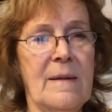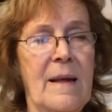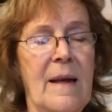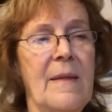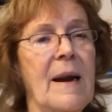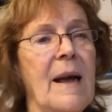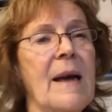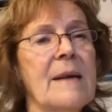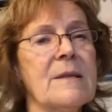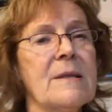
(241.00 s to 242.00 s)
And then I
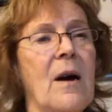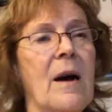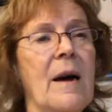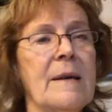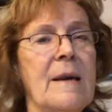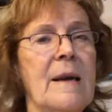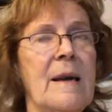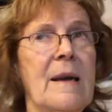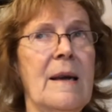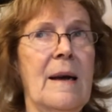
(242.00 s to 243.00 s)
asked God,
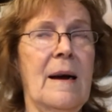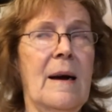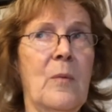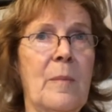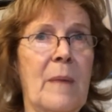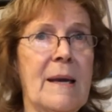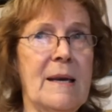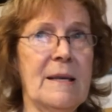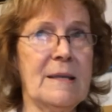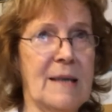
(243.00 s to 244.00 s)
when my
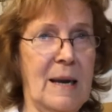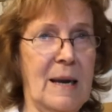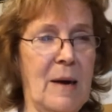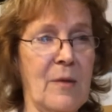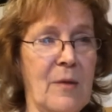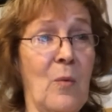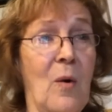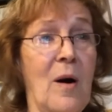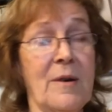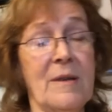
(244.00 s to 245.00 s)
kids came out of the
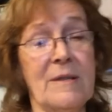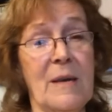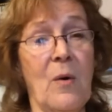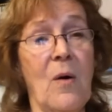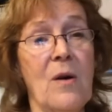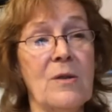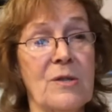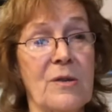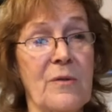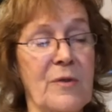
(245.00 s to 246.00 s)
water, because they were all
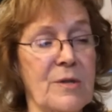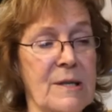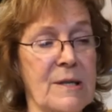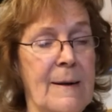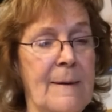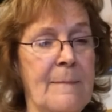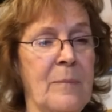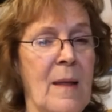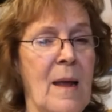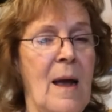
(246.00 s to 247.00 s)
surfers,
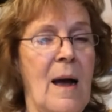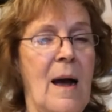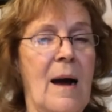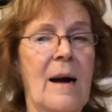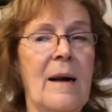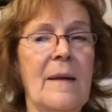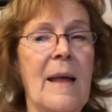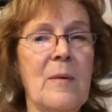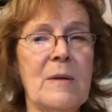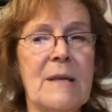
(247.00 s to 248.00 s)
and
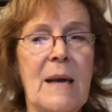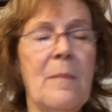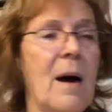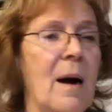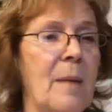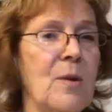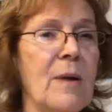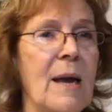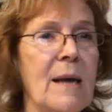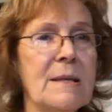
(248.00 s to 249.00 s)
they would say, Mom, you
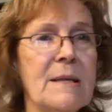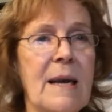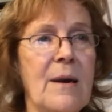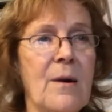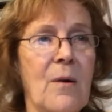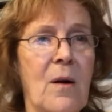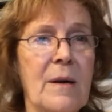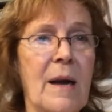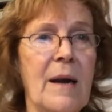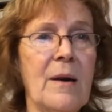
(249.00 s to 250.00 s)
can't stay here all
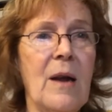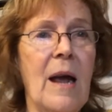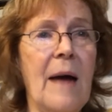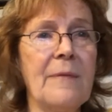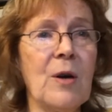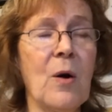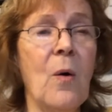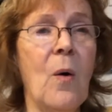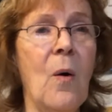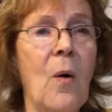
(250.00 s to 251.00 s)
night. You have to
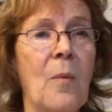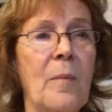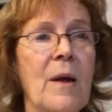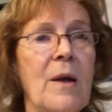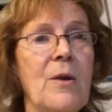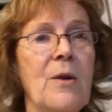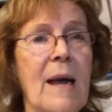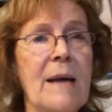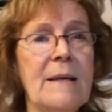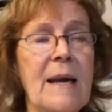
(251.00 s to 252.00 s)
go home. You
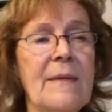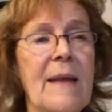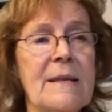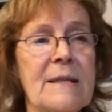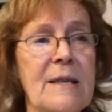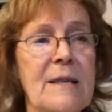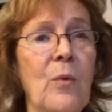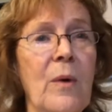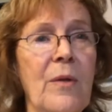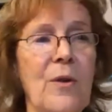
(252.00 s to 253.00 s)
can't take that seal
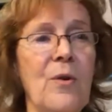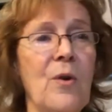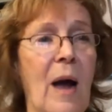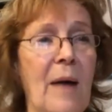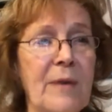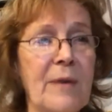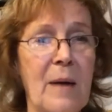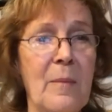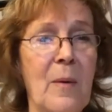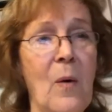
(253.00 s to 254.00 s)
with you. You have to
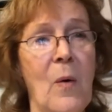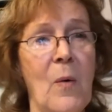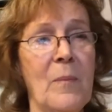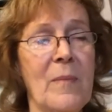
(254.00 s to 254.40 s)
come home.